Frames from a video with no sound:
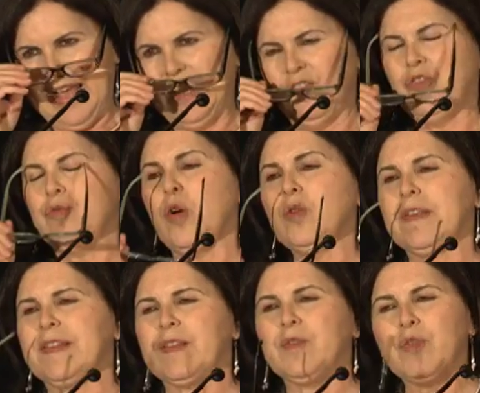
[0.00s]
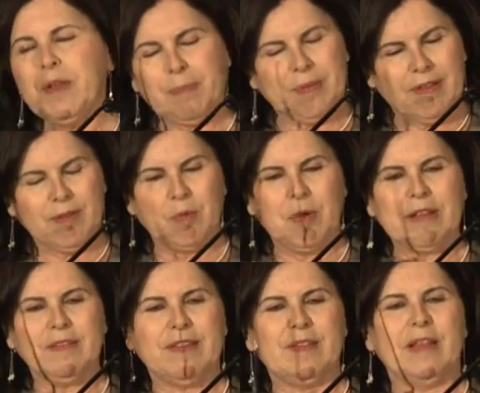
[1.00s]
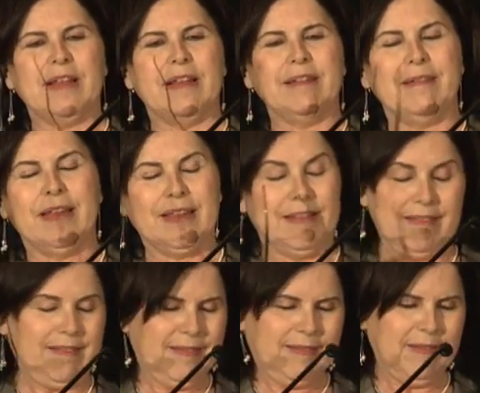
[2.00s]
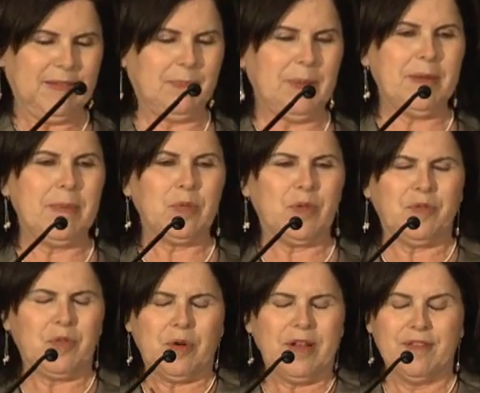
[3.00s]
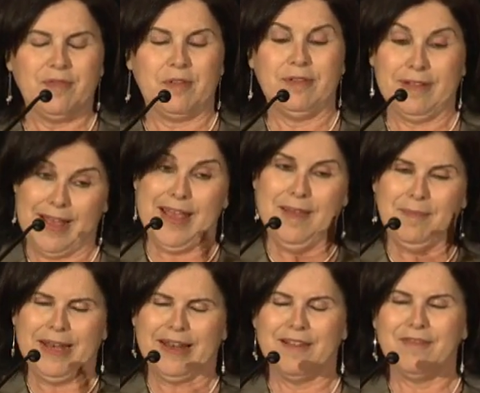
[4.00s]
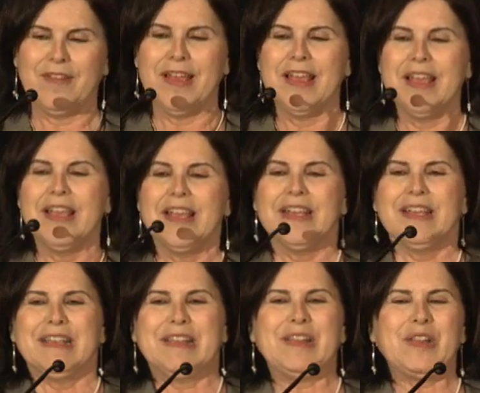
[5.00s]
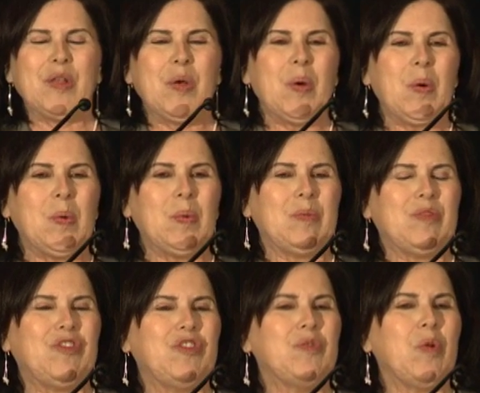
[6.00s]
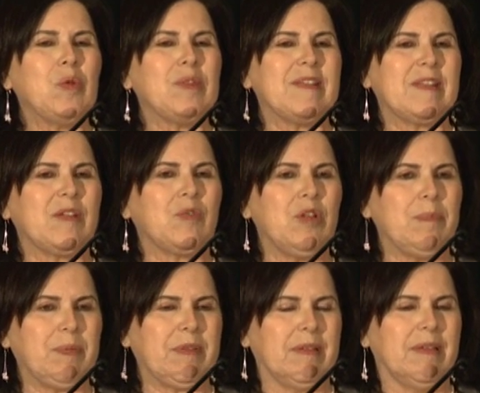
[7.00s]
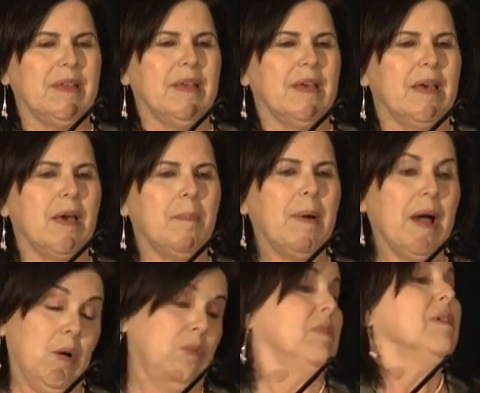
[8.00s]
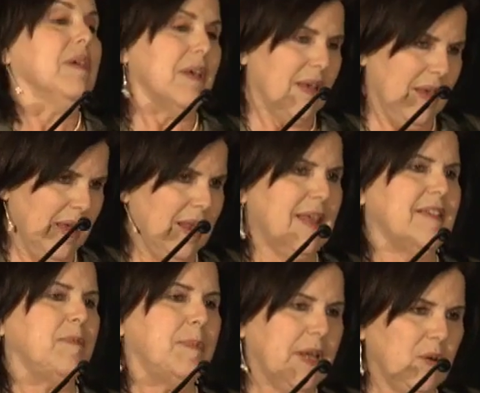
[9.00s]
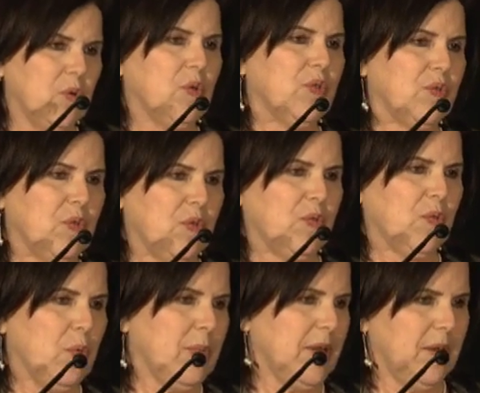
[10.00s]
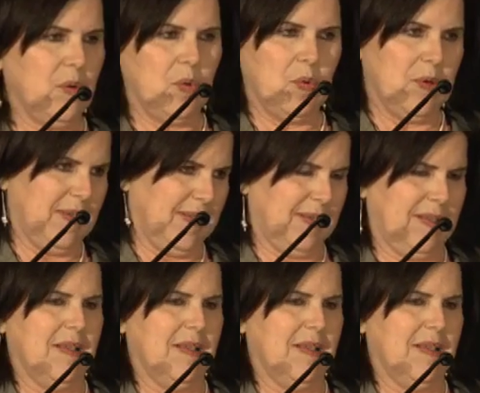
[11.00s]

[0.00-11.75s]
and she wrote a script to cut. us. uh, I can speak about it forever. I am in love. So she wrote a script about a lesbian Orthodox woman who is,